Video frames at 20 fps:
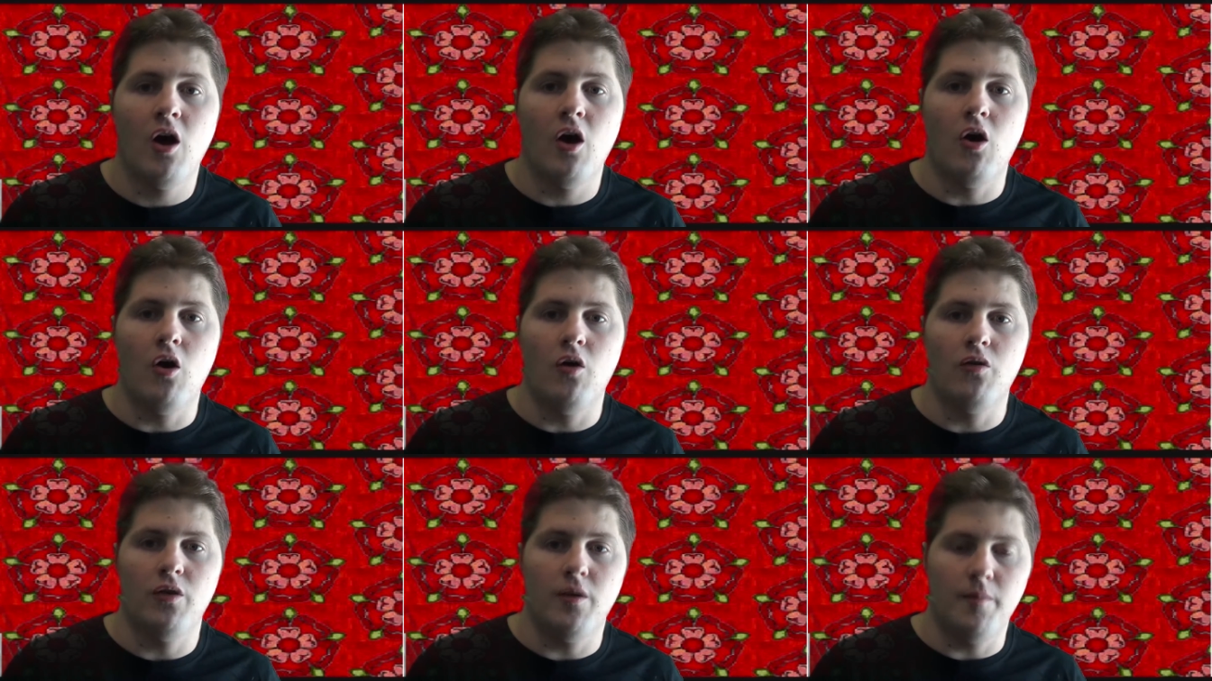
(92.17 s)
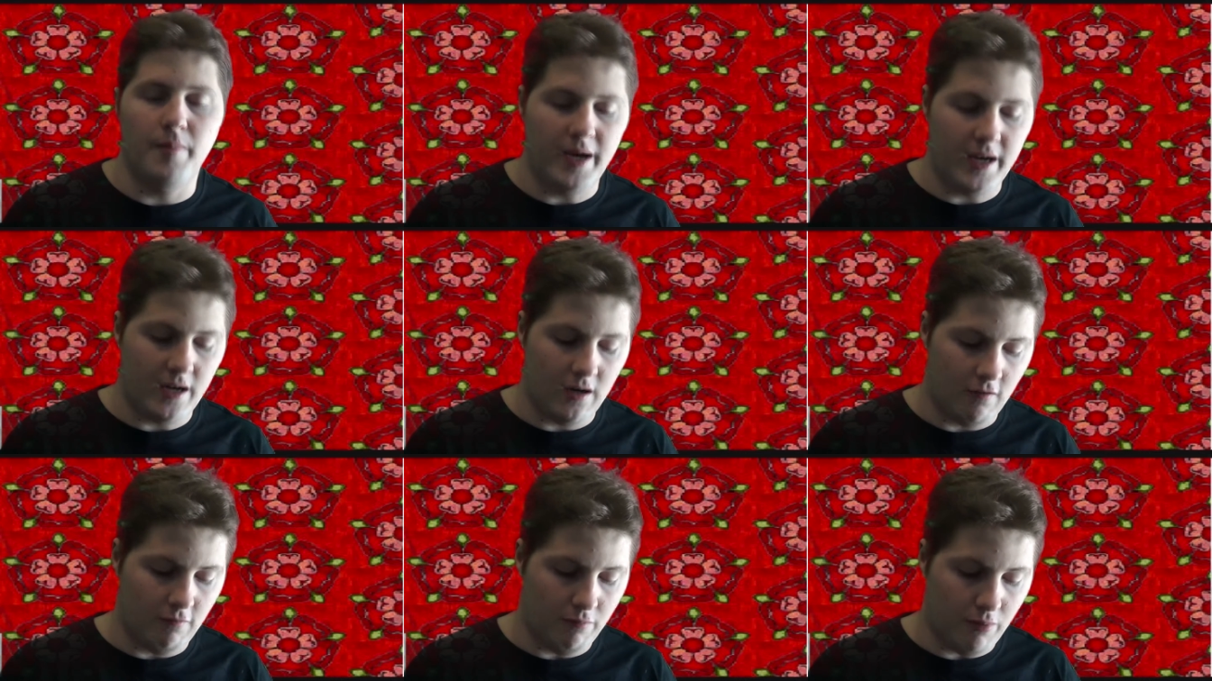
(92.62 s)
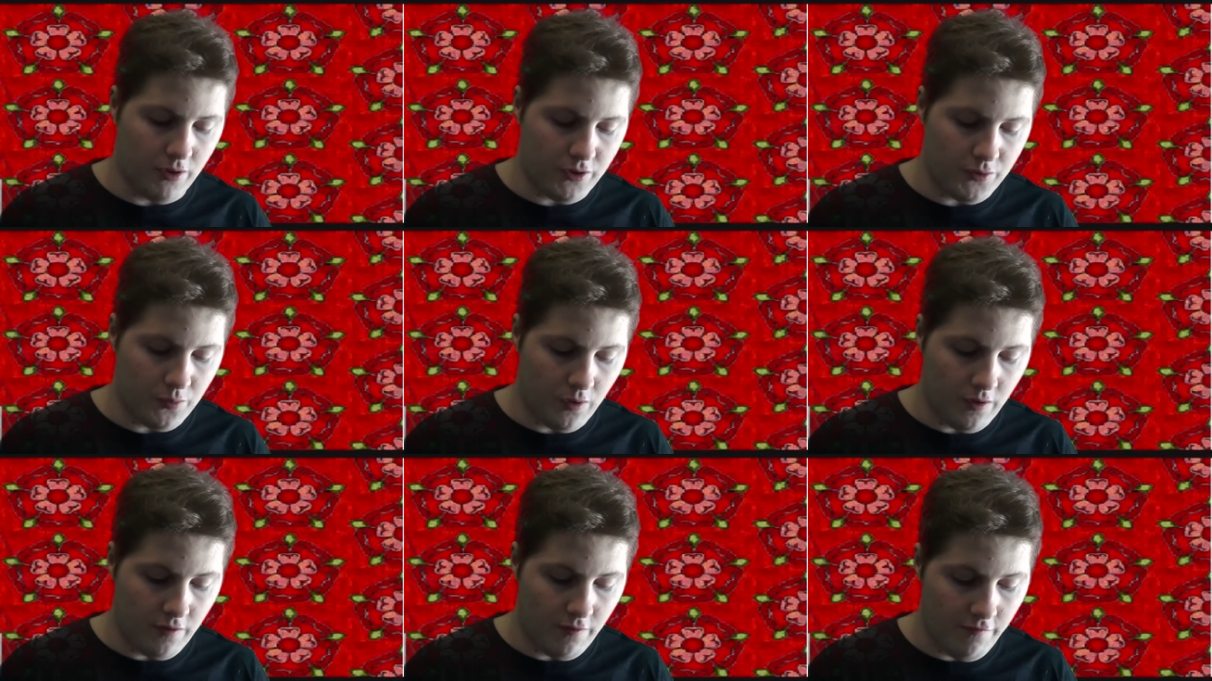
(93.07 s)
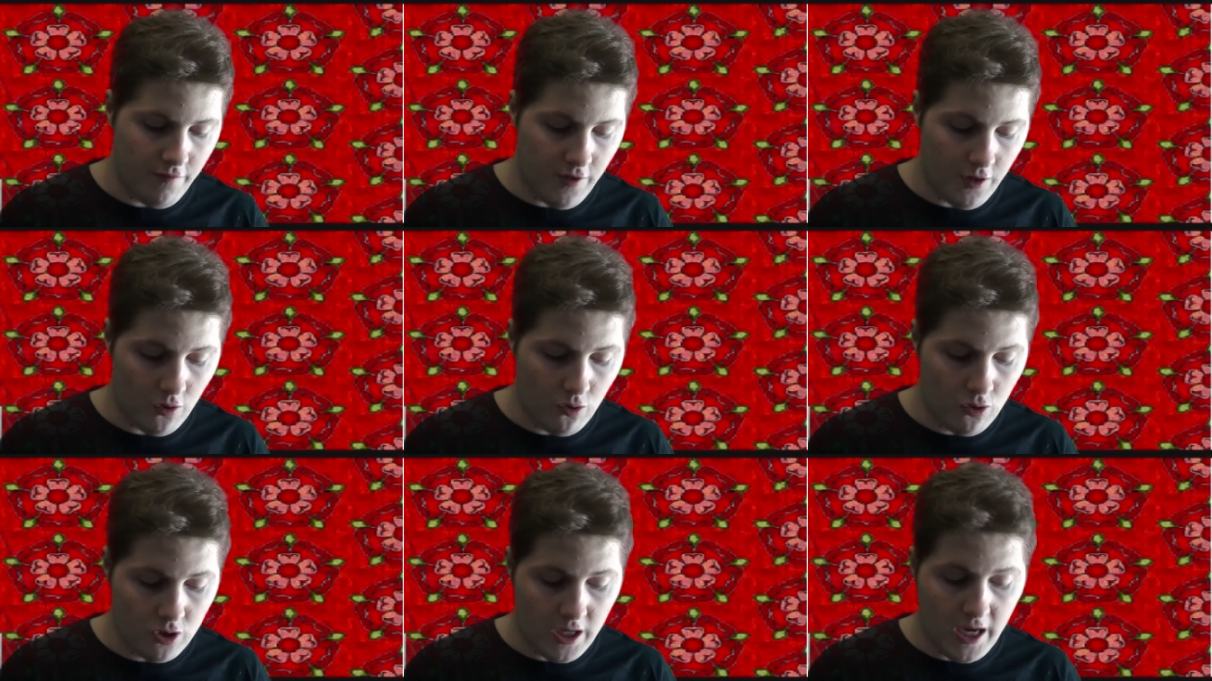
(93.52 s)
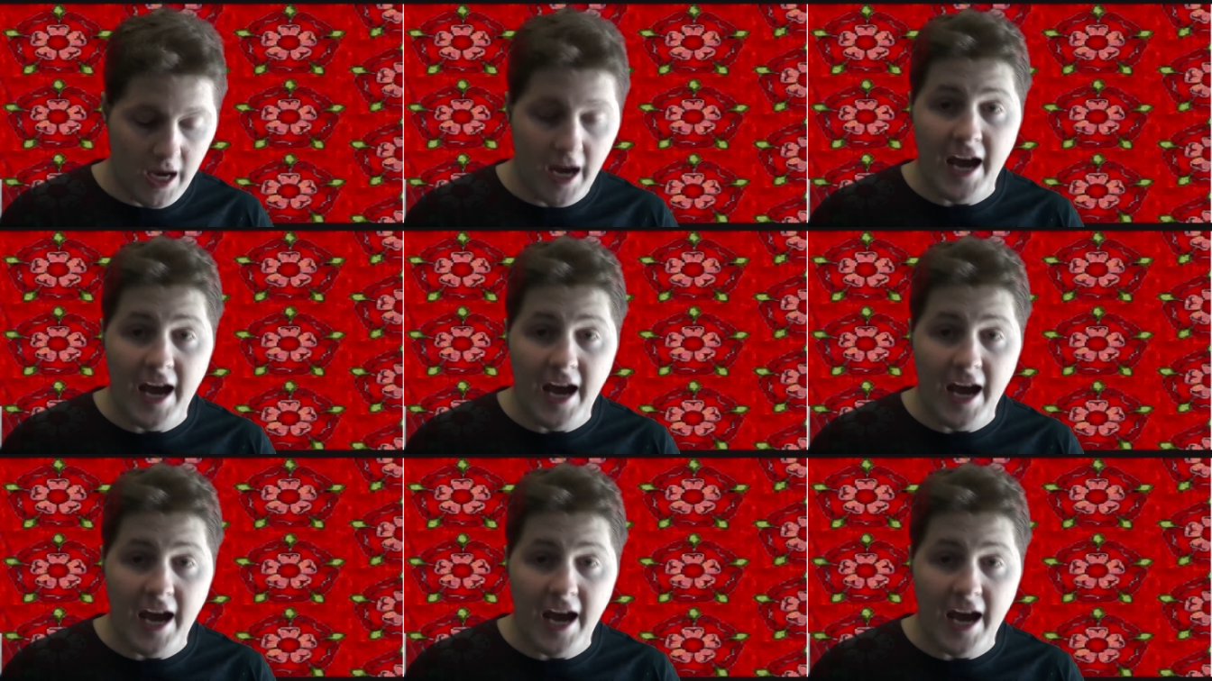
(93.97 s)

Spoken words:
on the Battle of Bosworth Field,